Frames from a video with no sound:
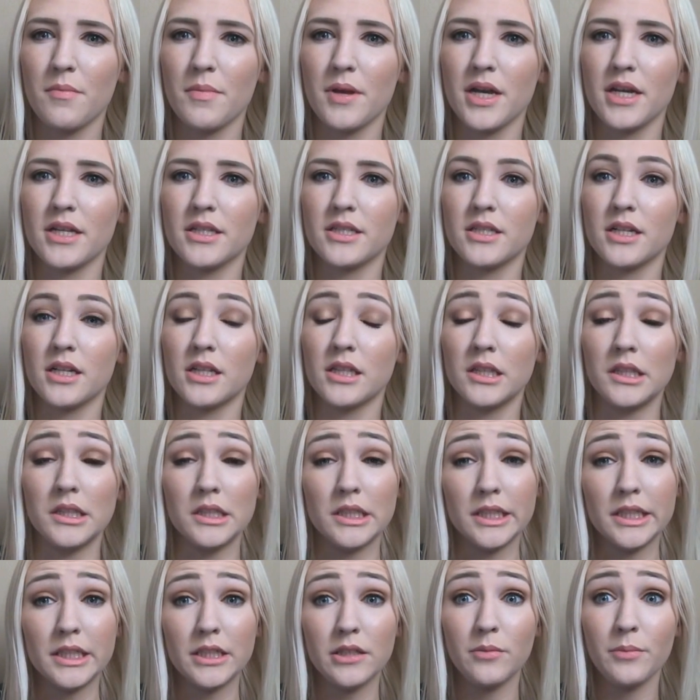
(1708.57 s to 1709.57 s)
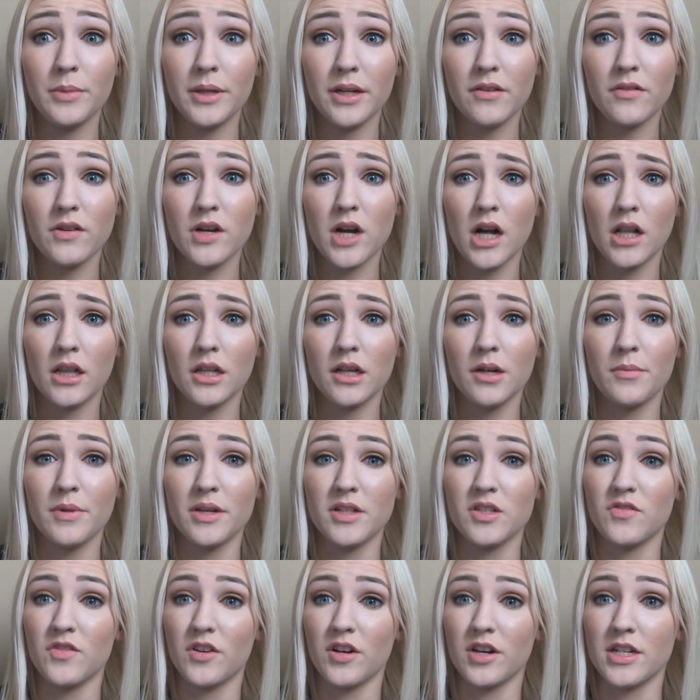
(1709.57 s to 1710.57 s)
it's a little bit of color, but
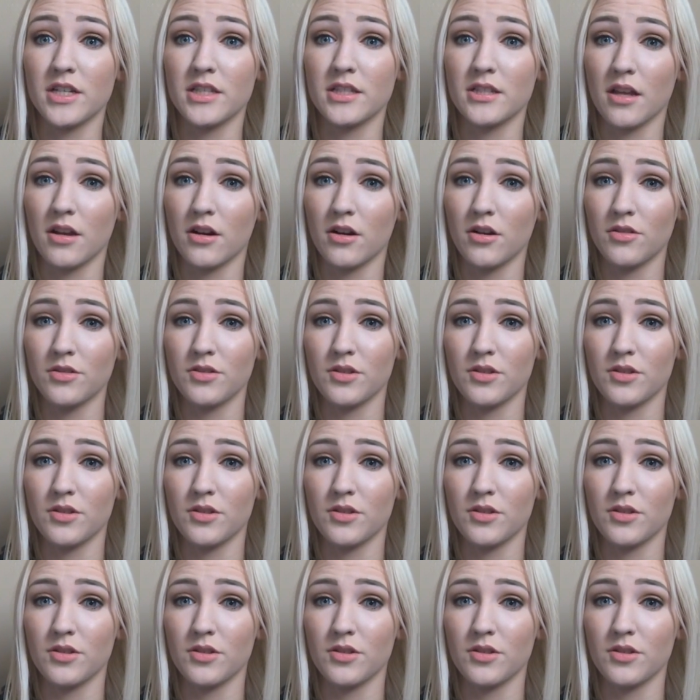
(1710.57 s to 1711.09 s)
it's very subtle.